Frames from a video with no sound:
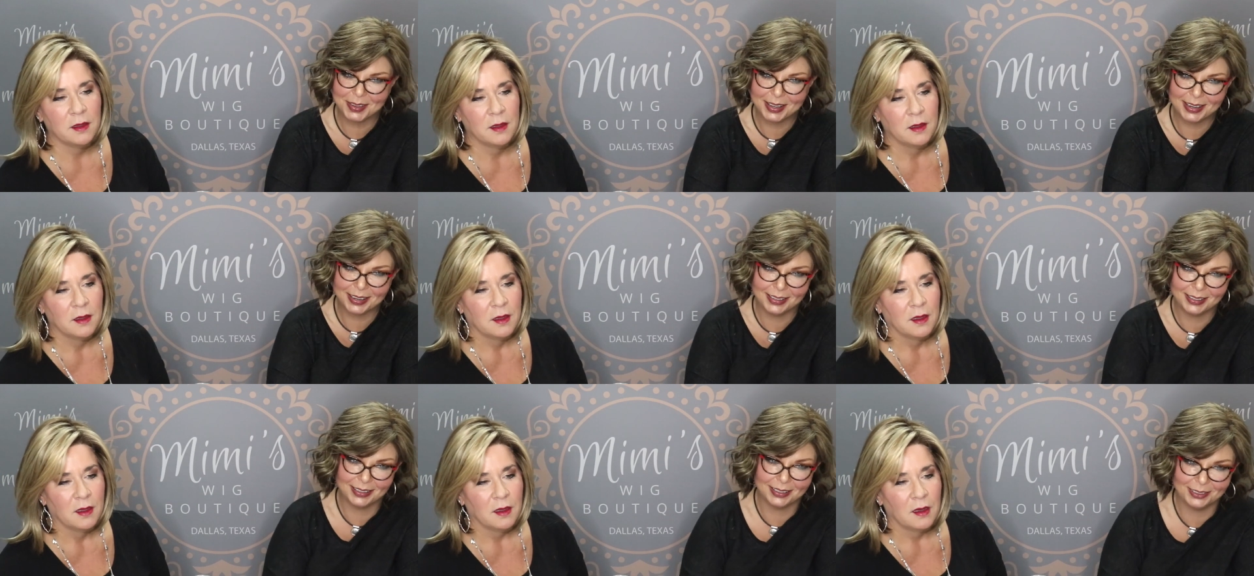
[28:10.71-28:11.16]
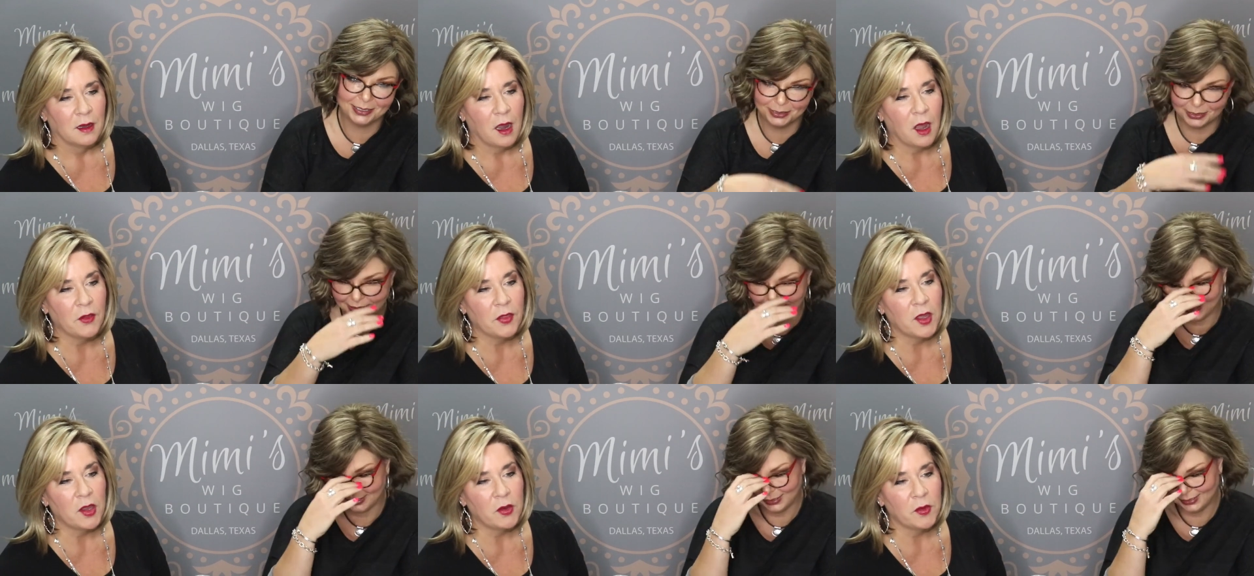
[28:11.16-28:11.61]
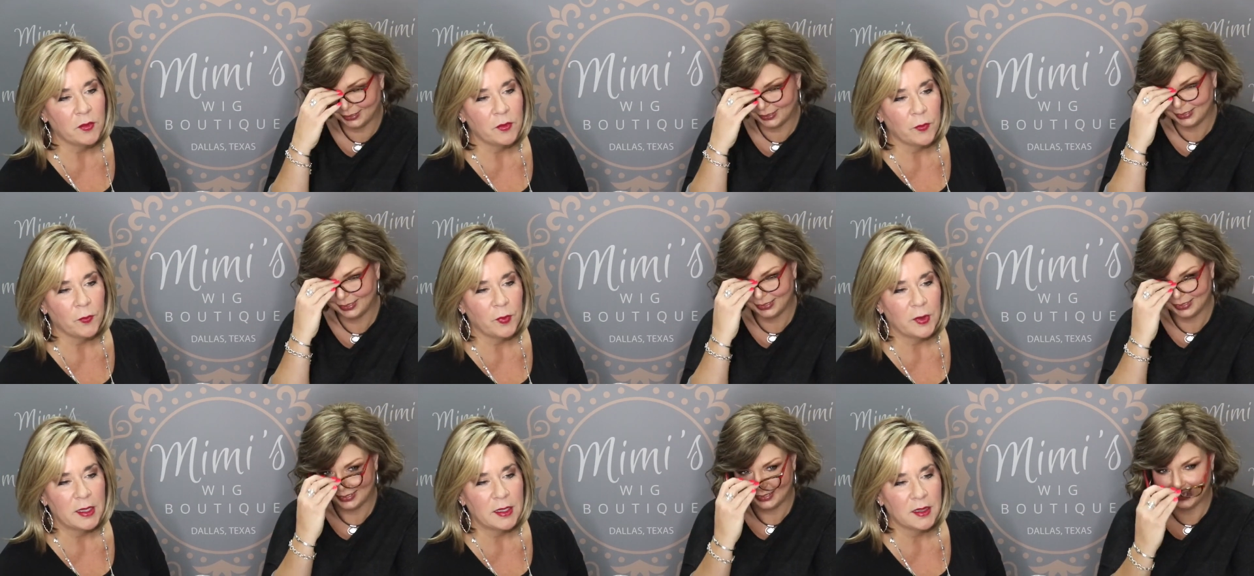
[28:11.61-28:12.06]
Speaker 1: I know. Although
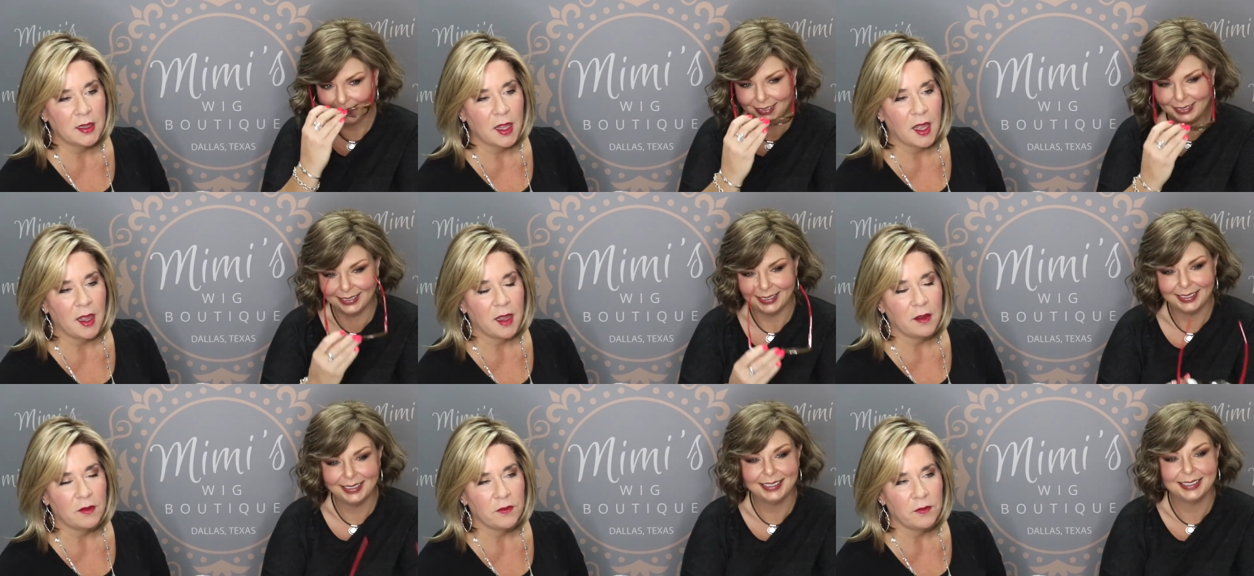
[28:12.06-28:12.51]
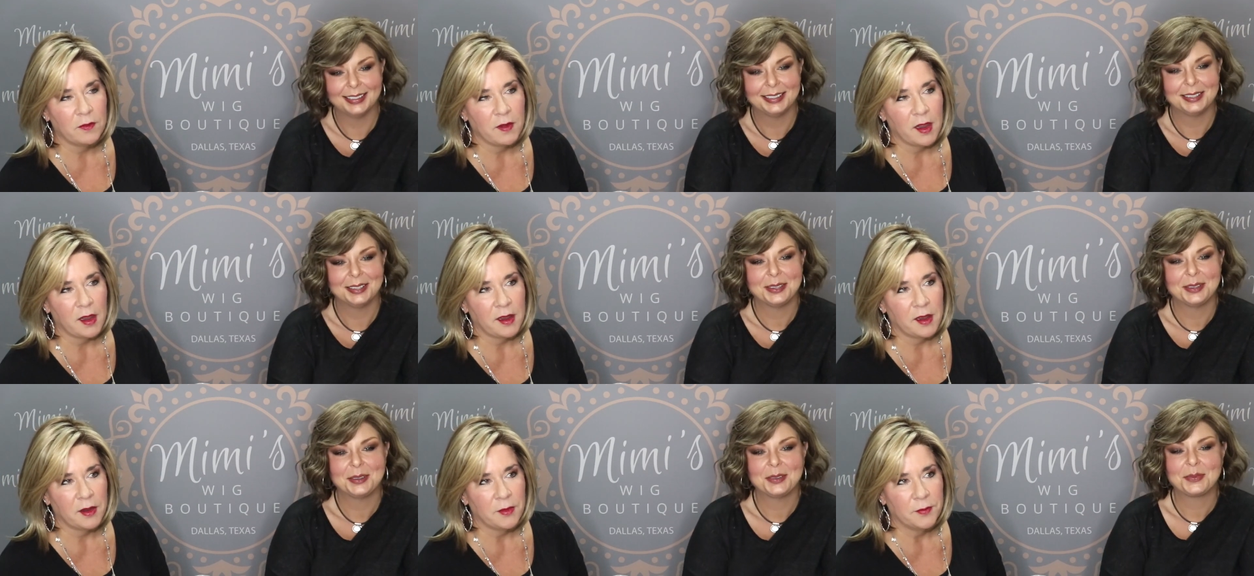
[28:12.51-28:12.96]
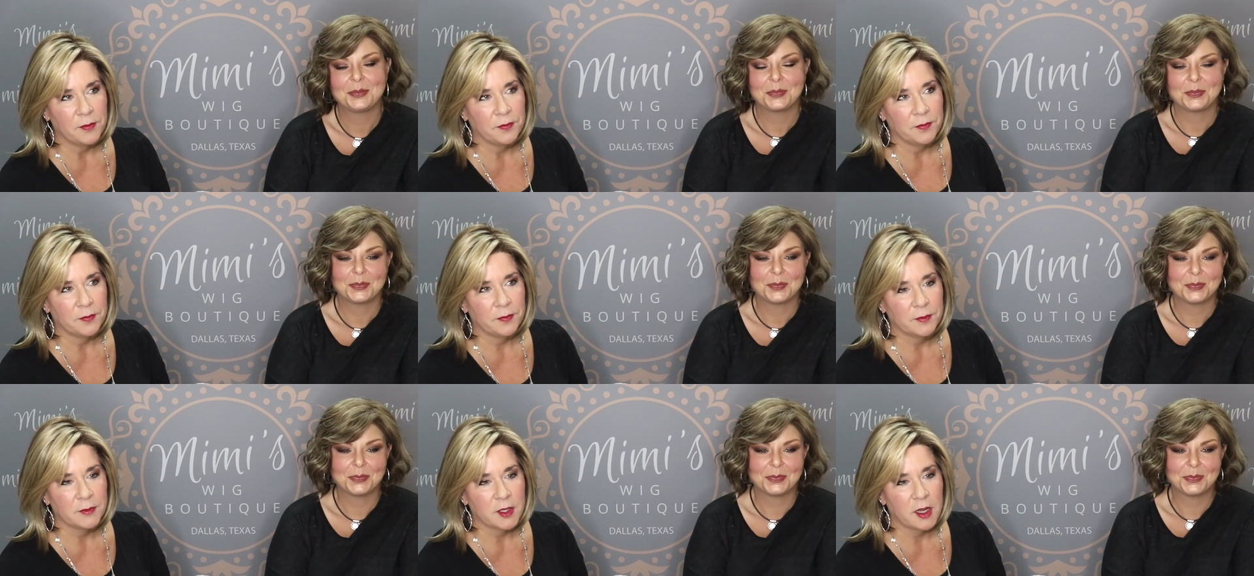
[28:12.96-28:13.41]
we love um,
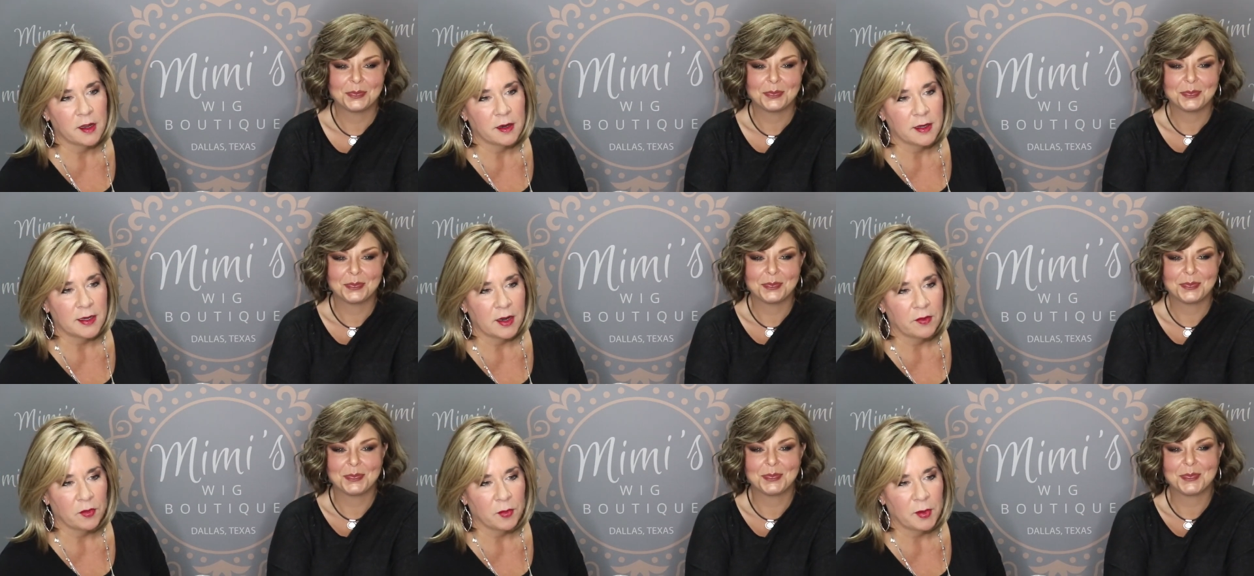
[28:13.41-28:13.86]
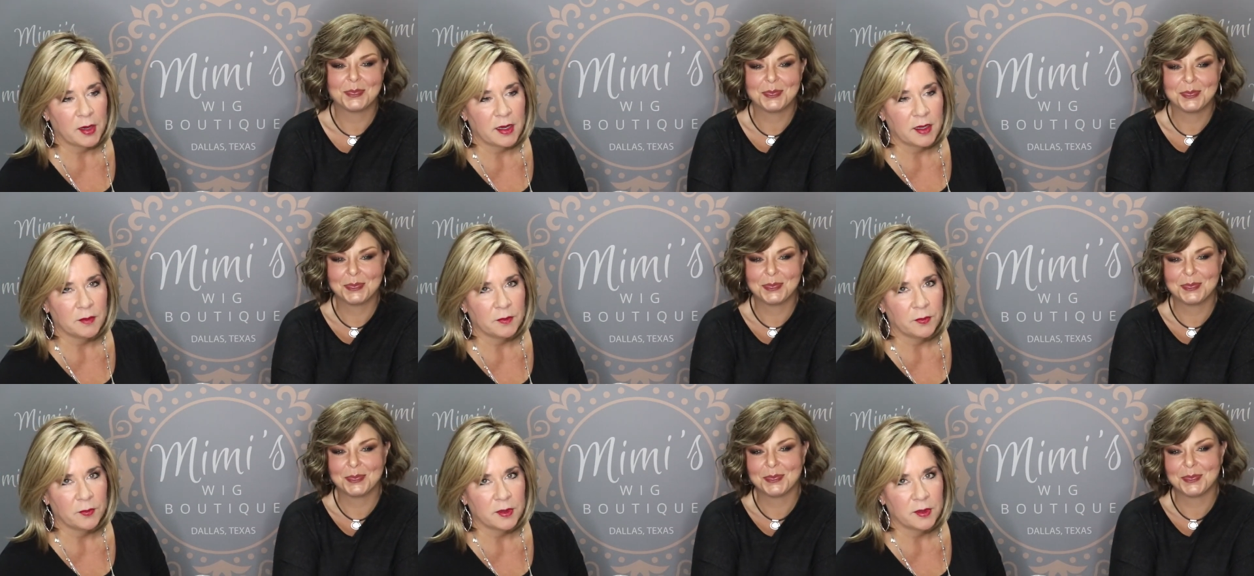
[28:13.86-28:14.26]
talking to everybody.